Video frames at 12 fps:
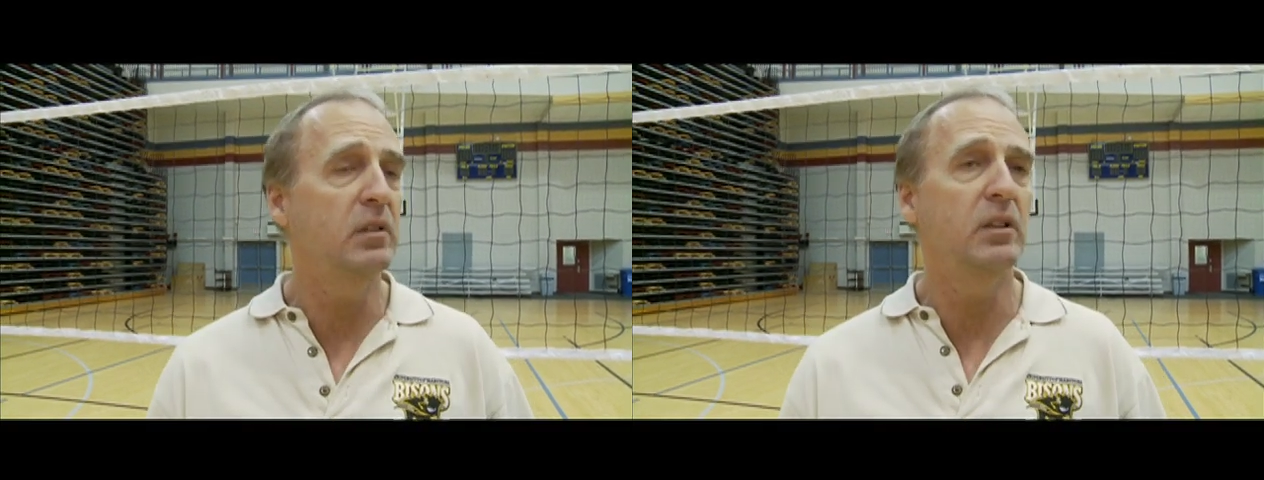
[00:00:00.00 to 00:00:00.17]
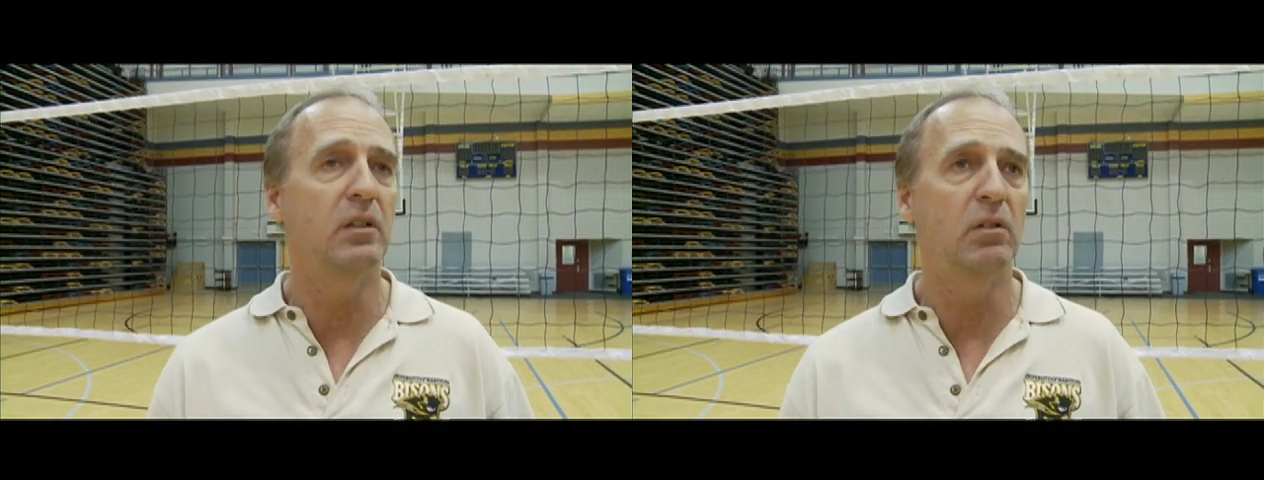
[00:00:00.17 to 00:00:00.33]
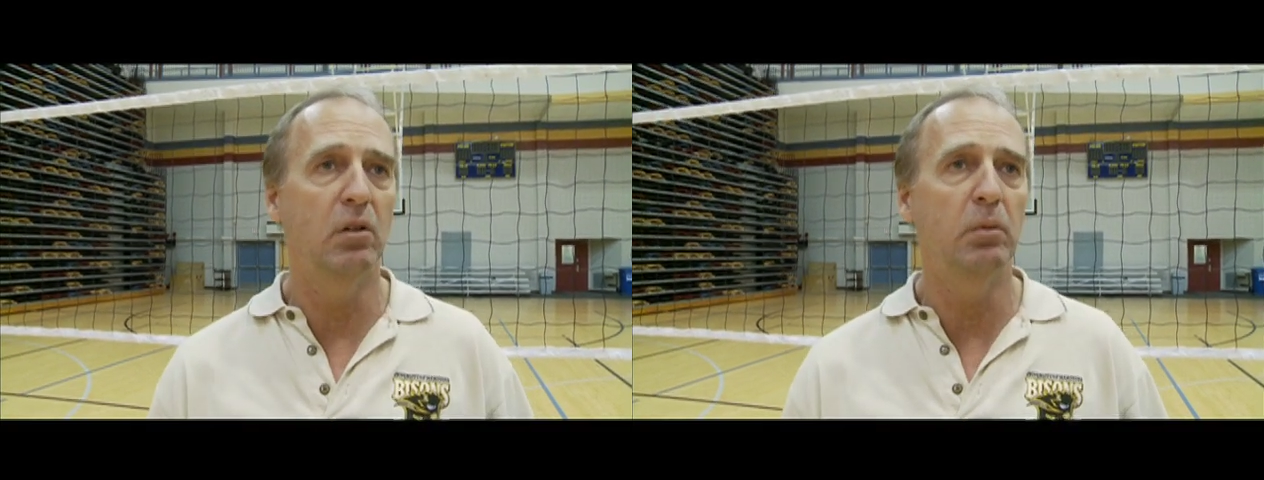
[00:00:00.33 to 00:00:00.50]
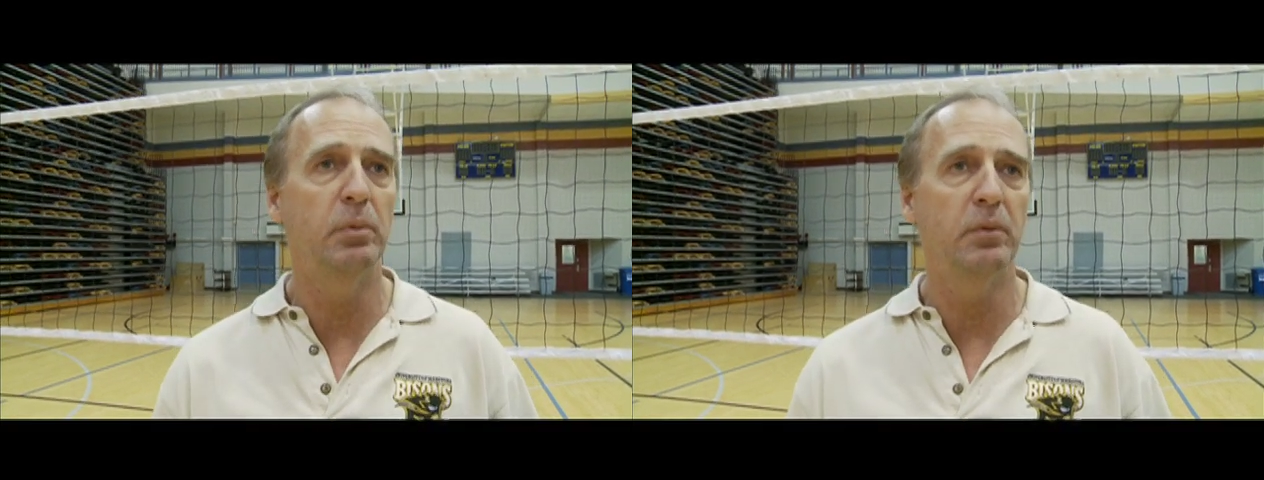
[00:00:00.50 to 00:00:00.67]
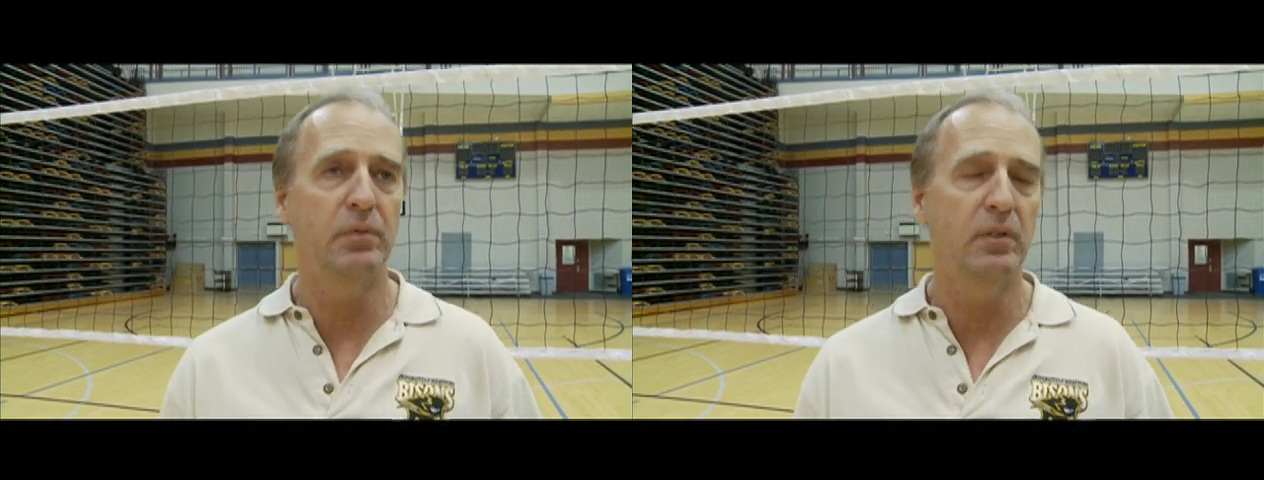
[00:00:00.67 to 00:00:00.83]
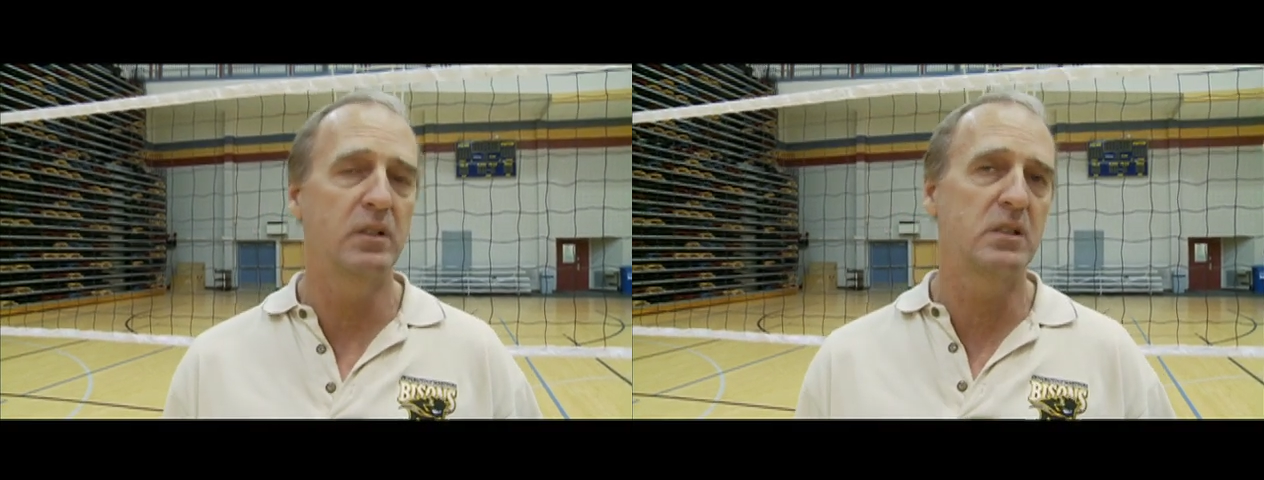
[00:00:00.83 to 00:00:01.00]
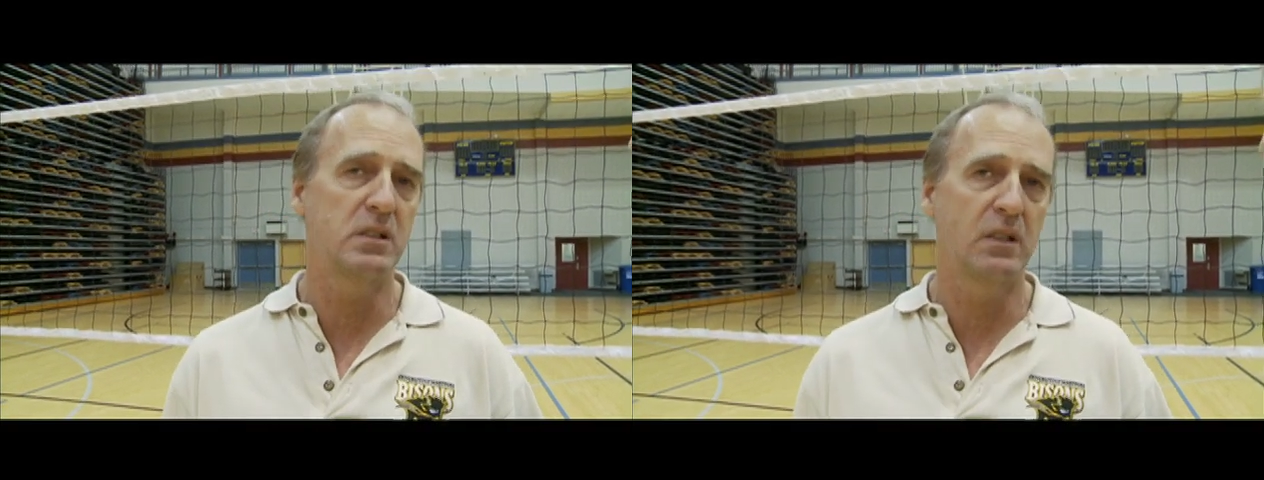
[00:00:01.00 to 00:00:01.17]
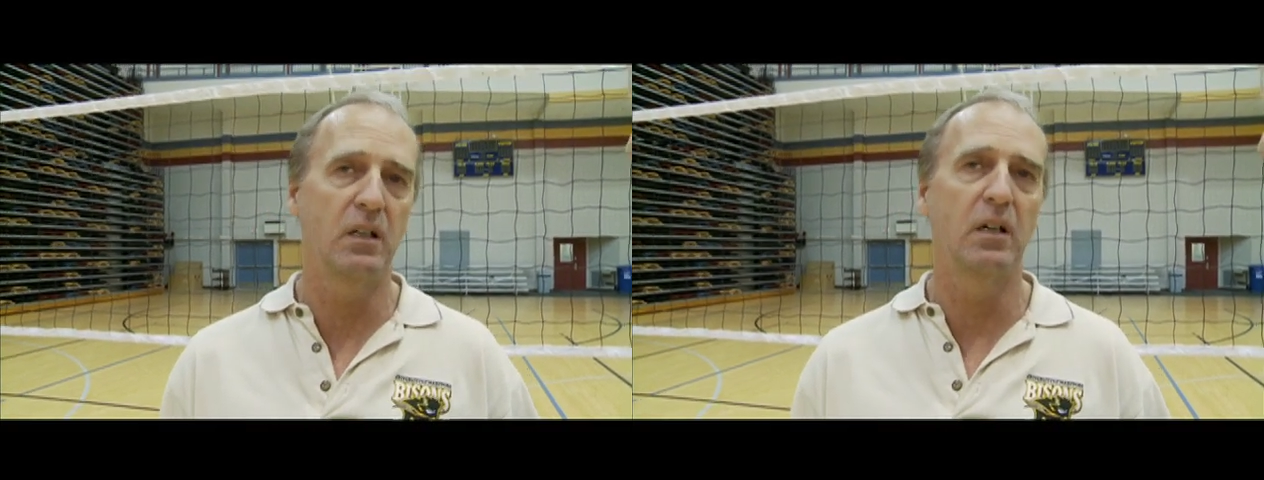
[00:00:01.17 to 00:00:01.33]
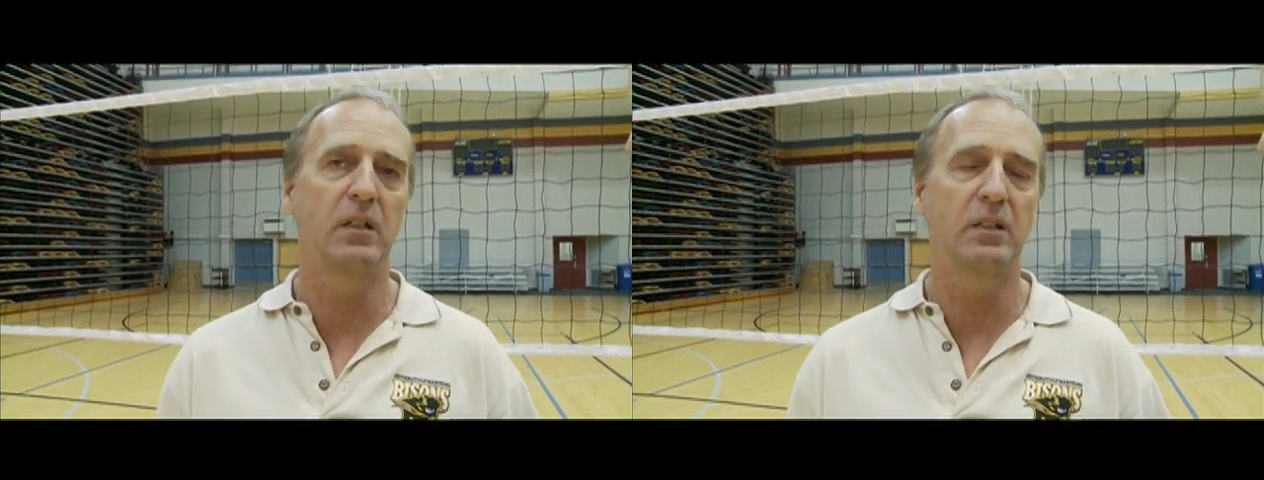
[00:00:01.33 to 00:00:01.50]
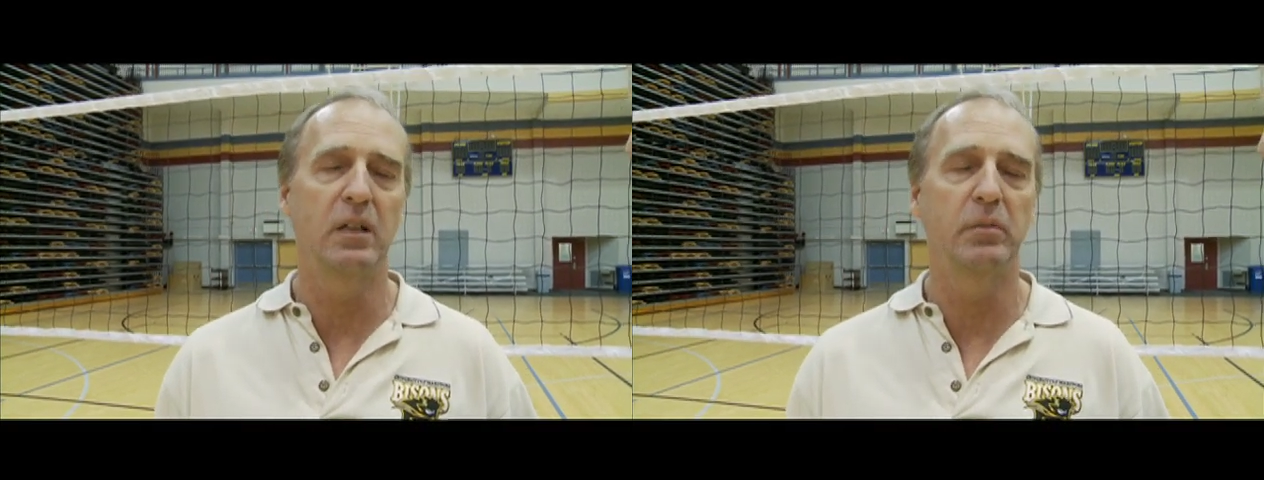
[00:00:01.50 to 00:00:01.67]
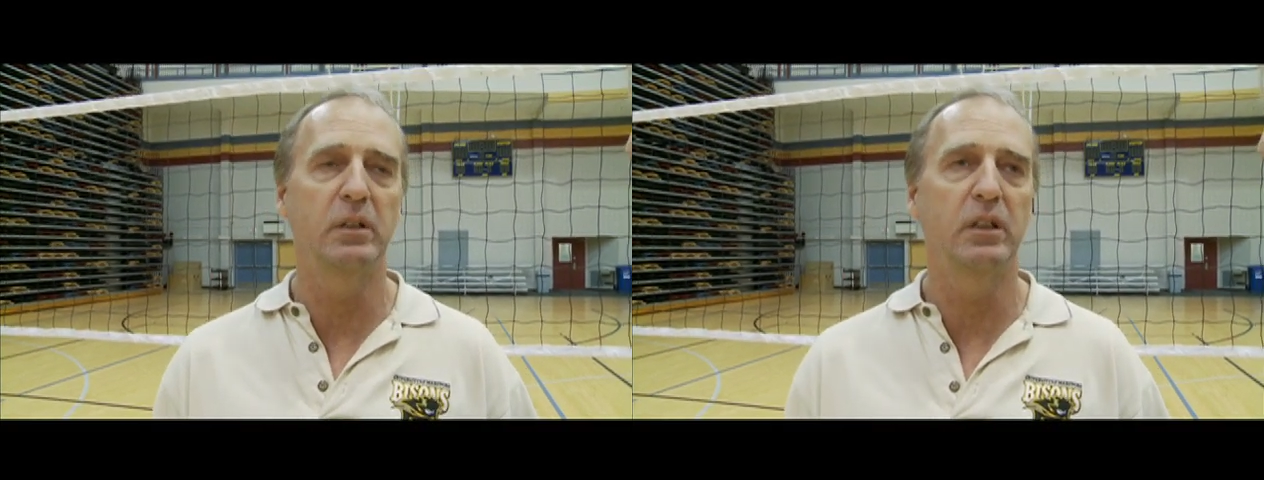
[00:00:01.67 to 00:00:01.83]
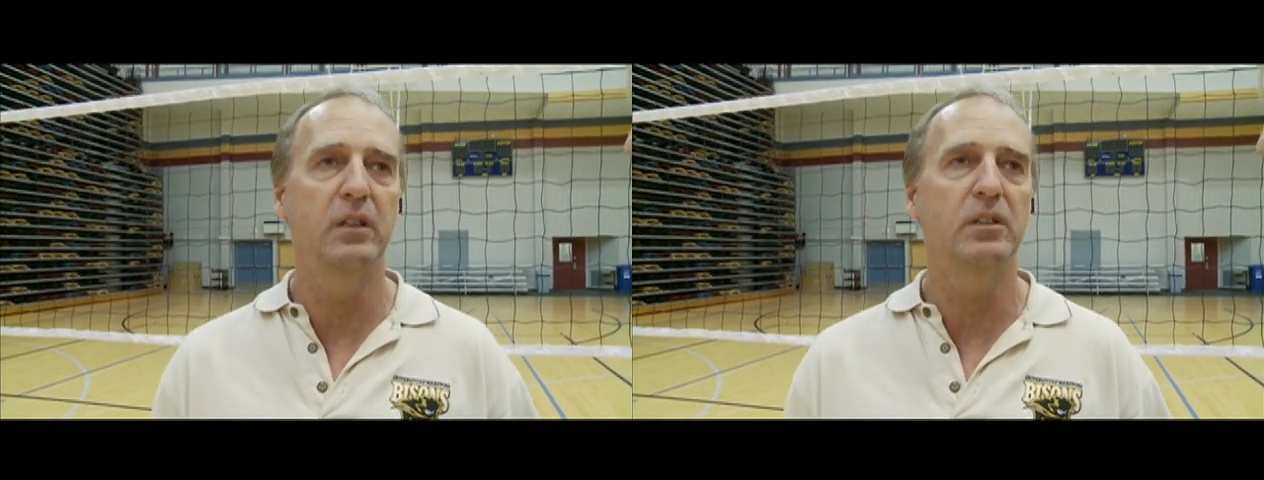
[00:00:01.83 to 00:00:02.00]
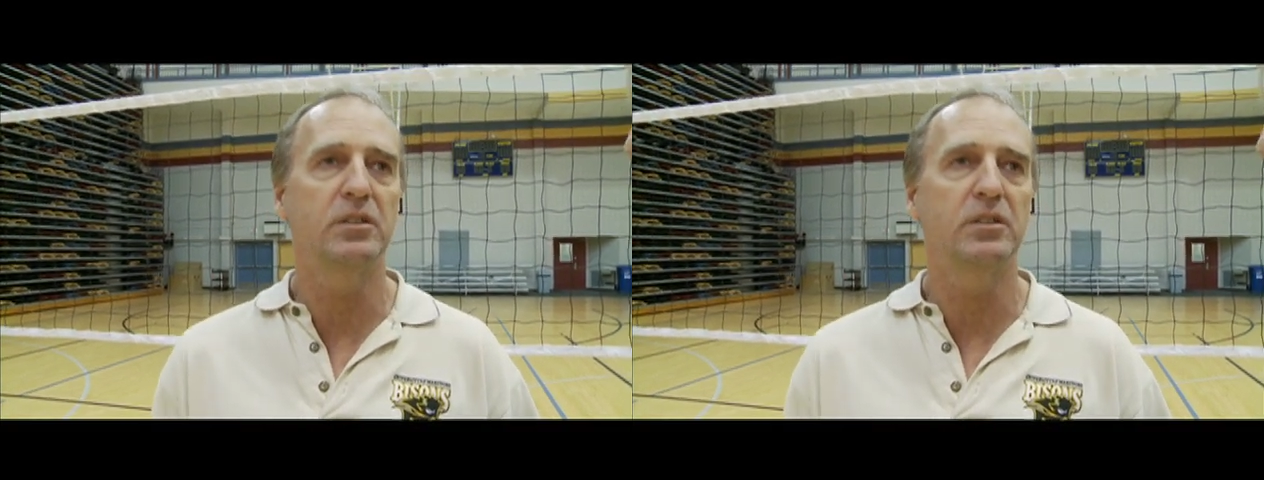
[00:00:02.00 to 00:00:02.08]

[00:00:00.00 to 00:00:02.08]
you know, open for this co- coming year.